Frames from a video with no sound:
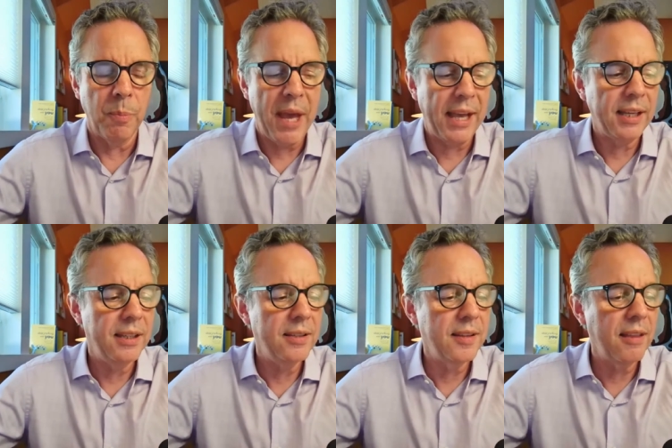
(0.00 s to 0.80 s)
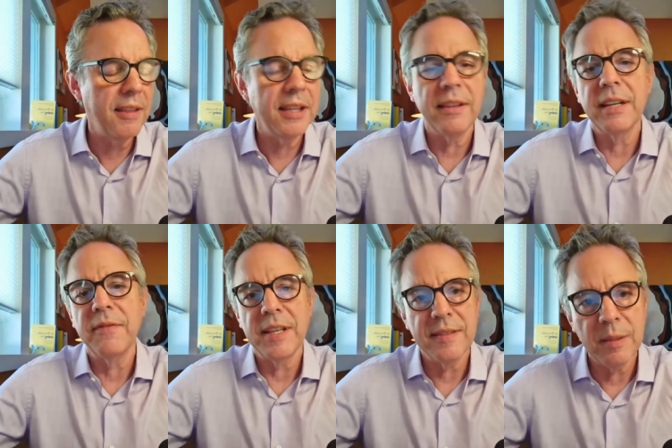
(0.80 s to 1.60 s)
make, is they think that if
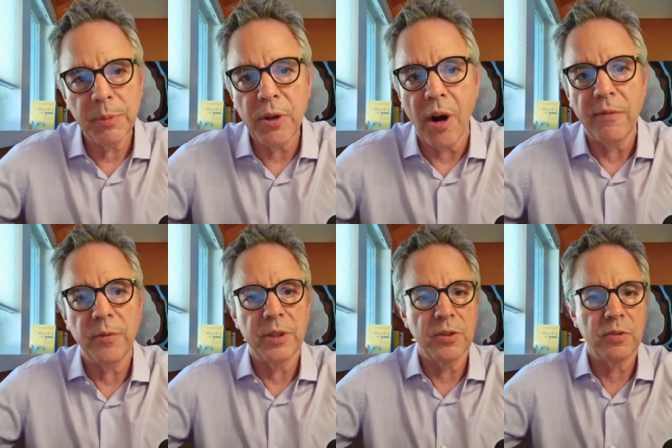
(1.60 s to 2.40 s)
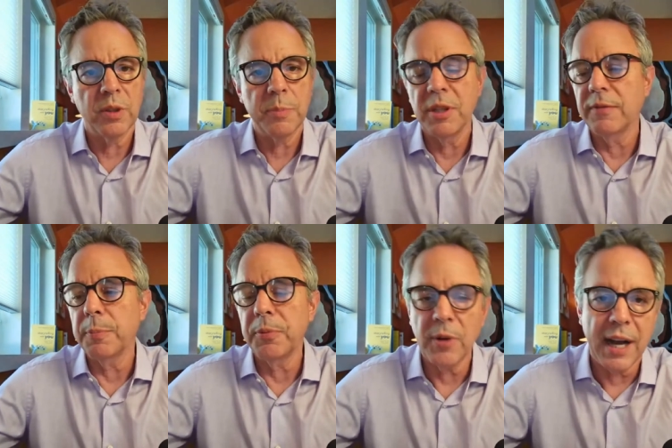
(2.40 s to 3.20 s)
they simply offer a description of a
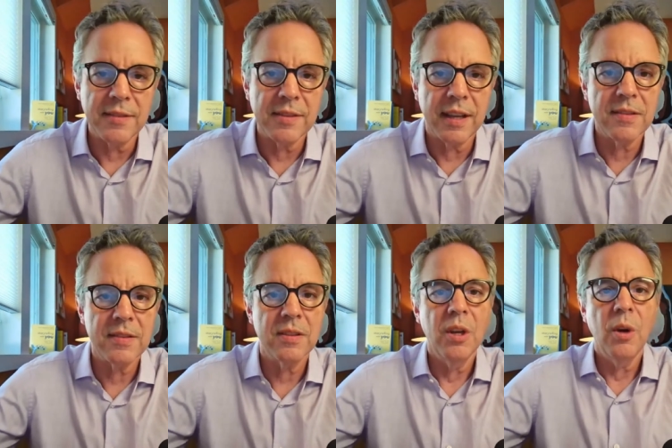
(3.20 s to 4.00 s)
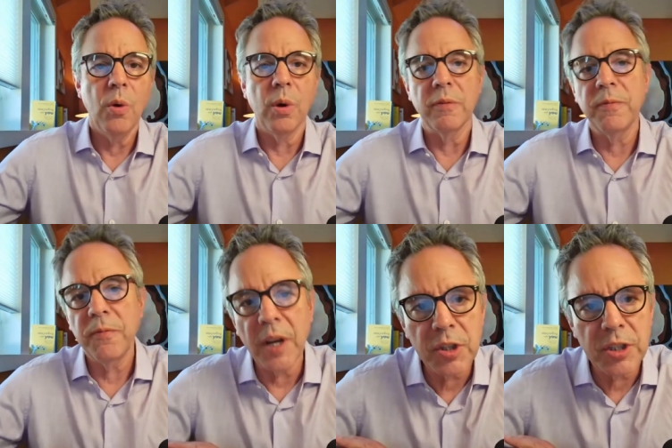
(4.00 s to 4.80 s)
process or a
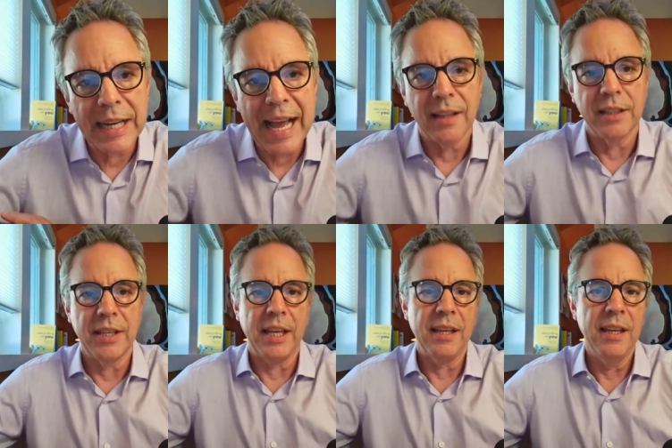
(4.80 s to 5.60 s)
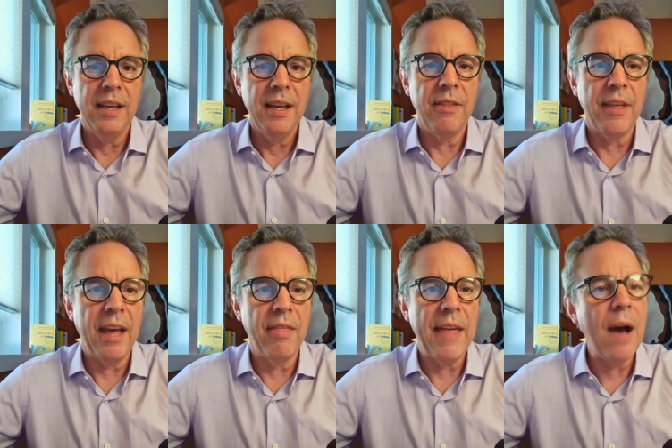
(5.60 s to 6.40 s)
functionality,
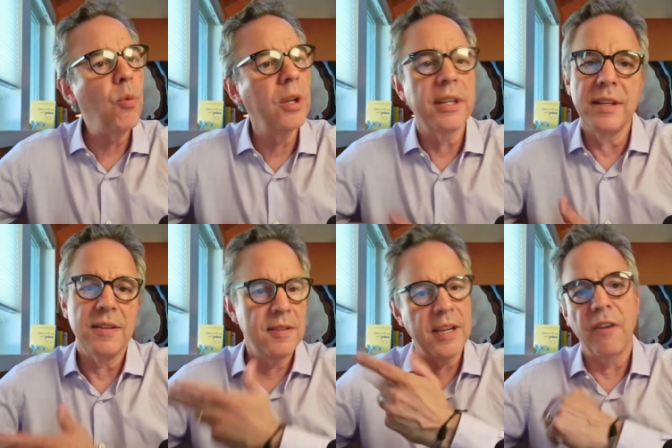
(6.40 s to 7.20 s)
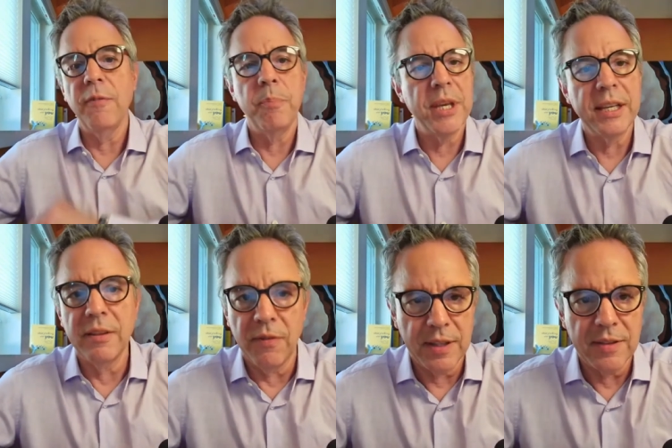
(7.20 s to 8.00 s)
that that will in itself be
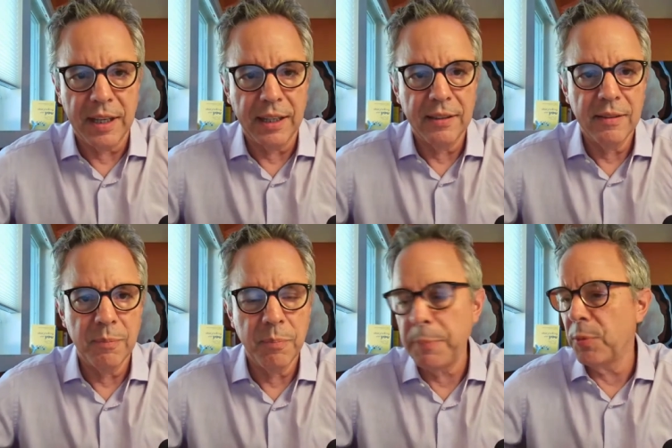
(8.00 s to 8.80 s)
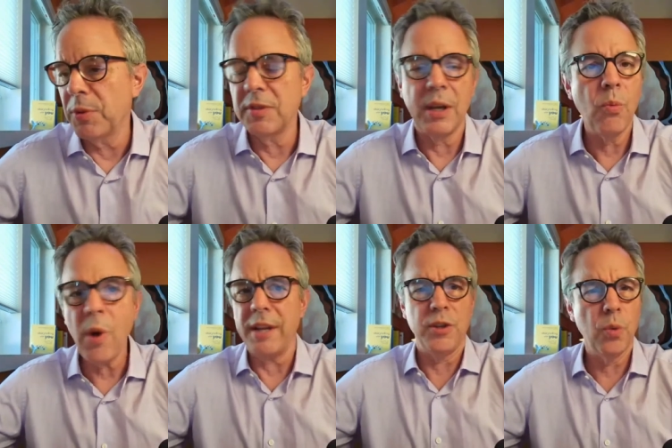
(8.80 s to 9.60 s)
convincing. People will say,
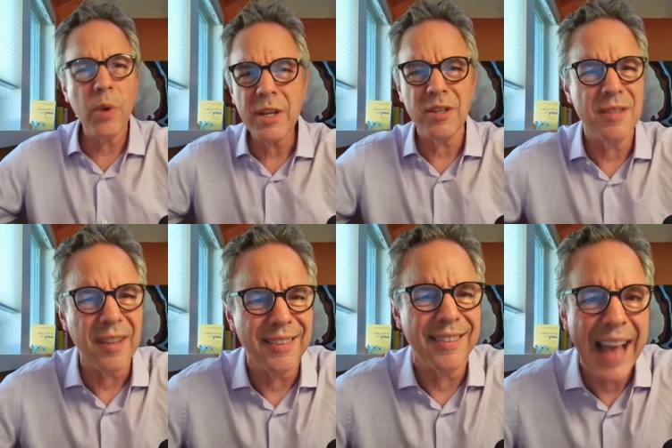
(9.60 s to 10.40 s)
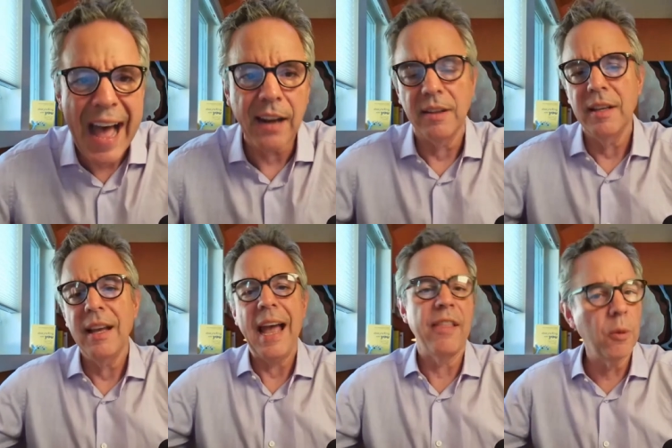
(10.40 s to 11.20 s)
"What? Your widget does that?"
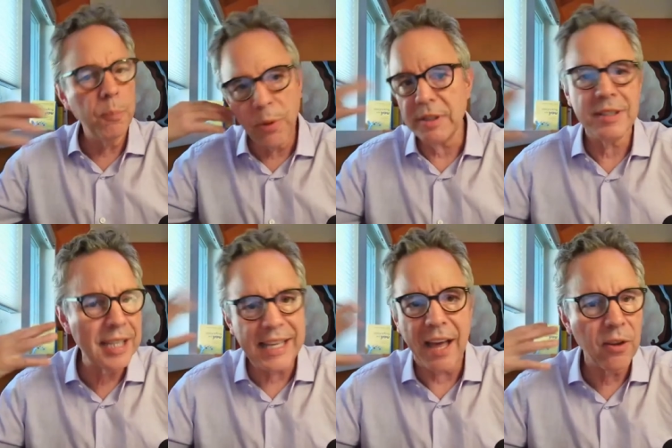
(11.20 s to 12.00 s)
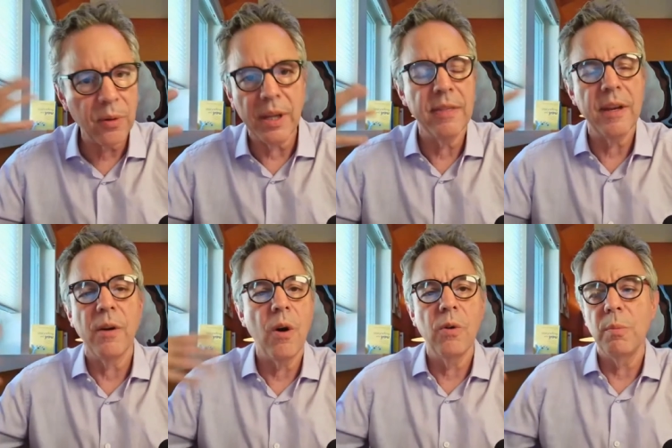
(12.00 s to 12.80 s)
and they'll put together in
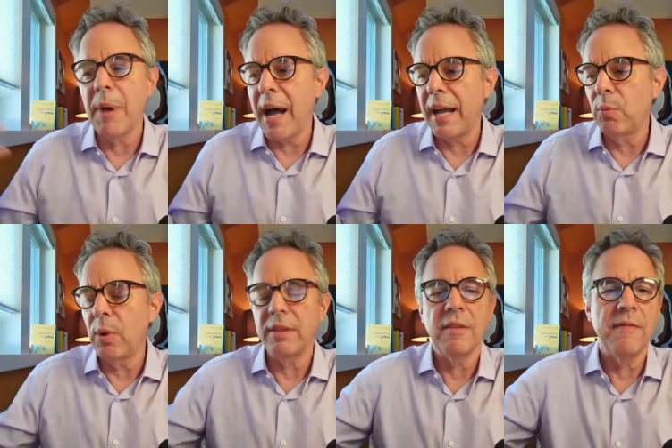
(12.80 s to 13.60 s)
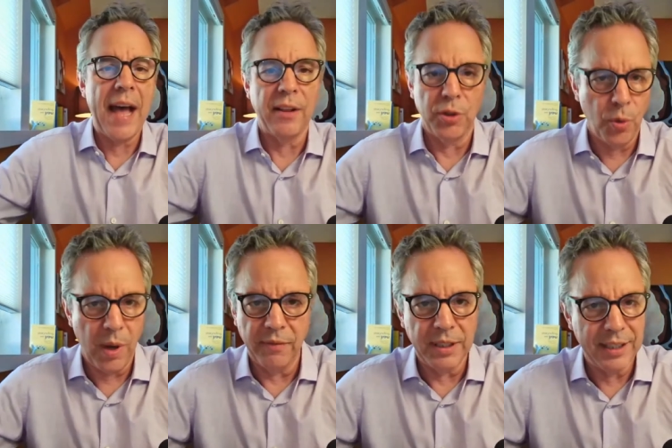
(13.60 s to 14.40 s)
their own mind what the value
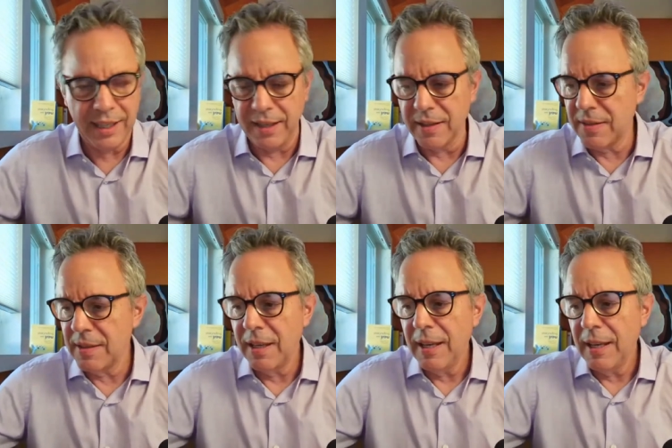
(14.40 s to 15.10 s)
of it is.